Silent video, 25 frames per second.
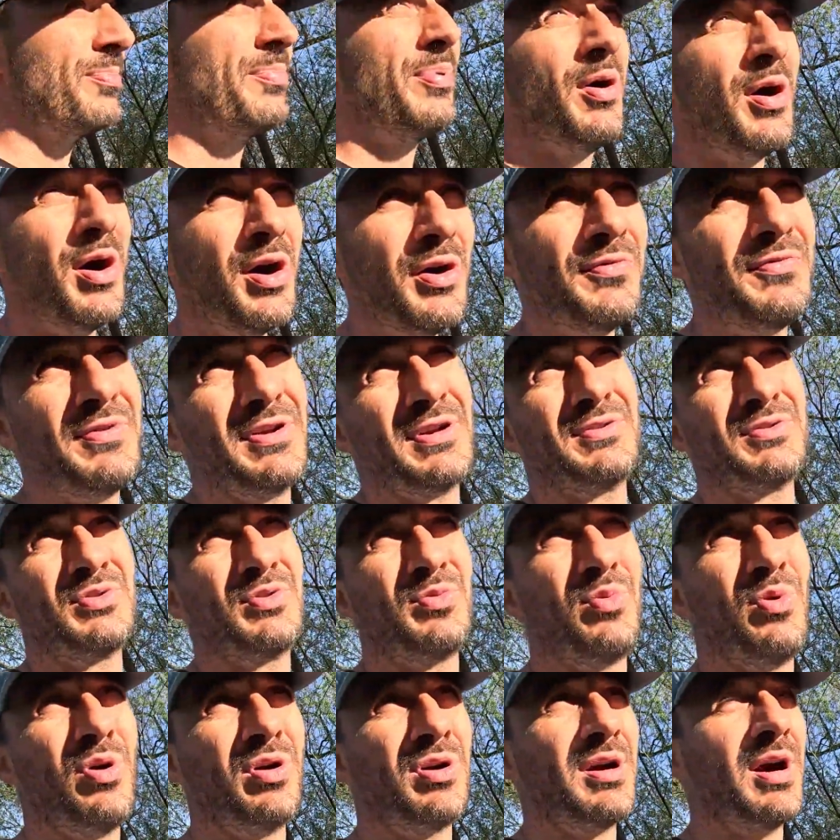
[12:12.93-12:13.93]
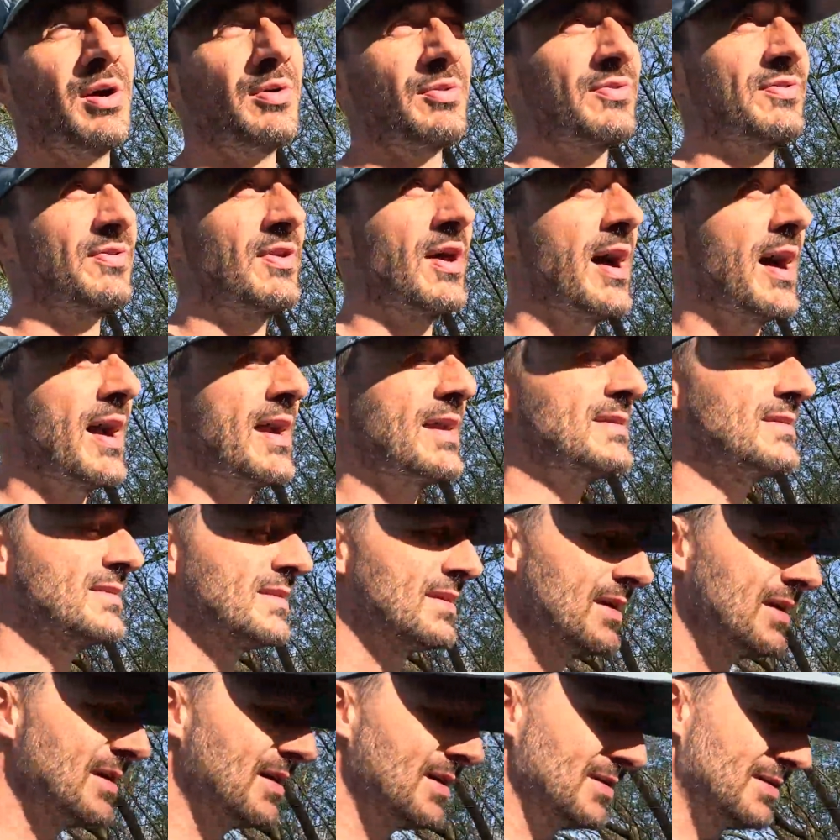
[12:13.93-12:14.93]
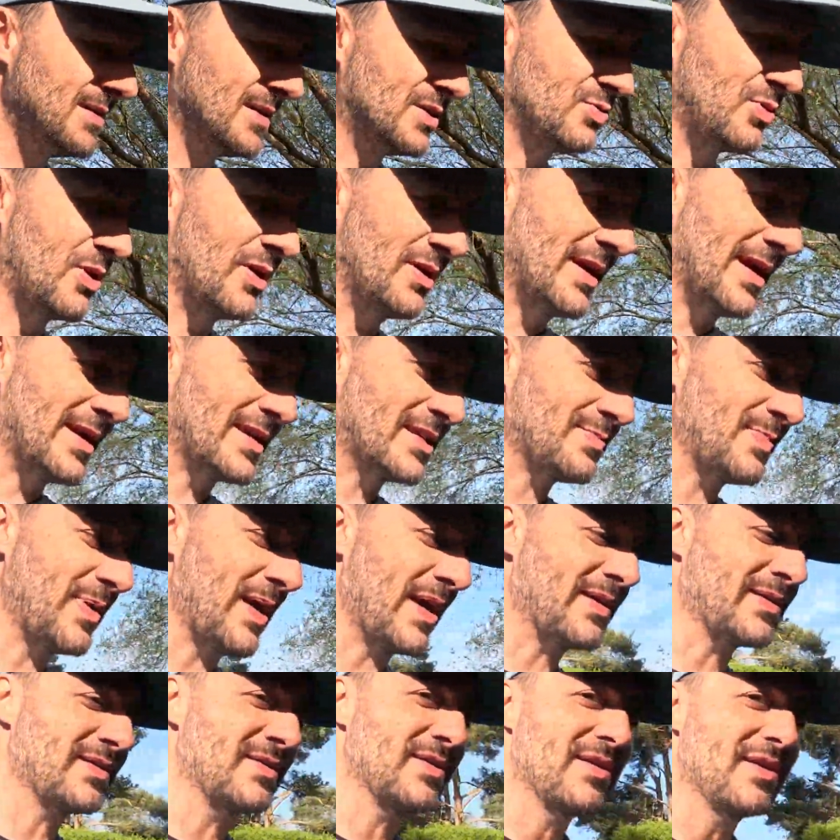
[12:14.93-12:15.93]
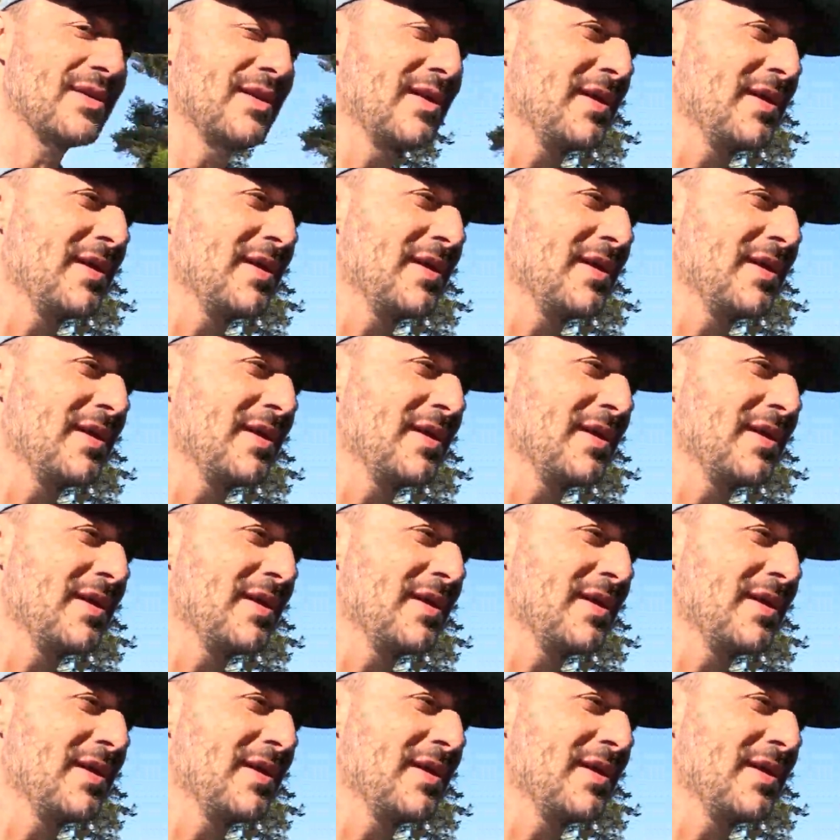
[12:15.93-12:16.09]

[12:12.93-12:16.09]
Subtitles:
perfect to work outside. That's one aspect.